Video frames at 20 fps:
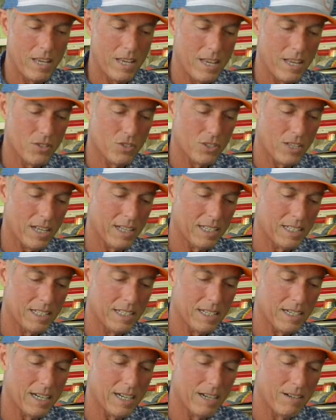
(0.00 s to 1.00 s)
it's like a
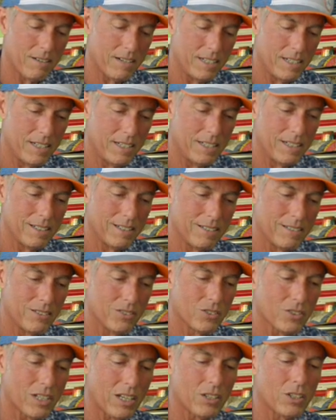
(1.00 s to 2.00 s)
diary
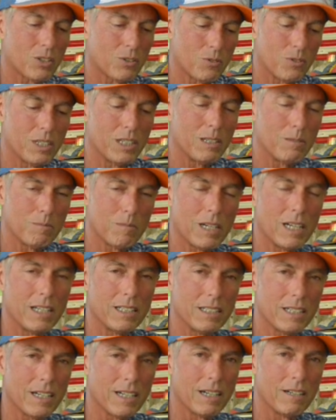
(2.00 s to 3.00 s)
it's like you're reading my
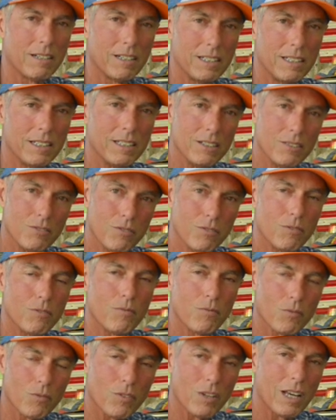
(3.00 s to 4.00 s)
diary of
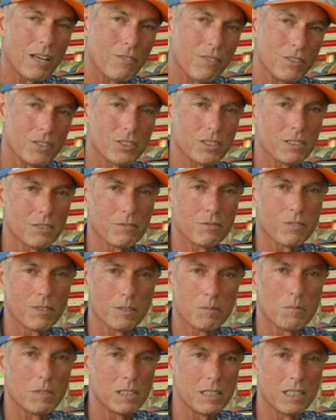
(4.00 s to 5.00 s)
fly fishing
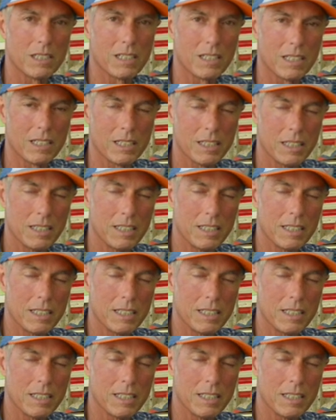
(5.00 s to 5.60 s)
from the beginning.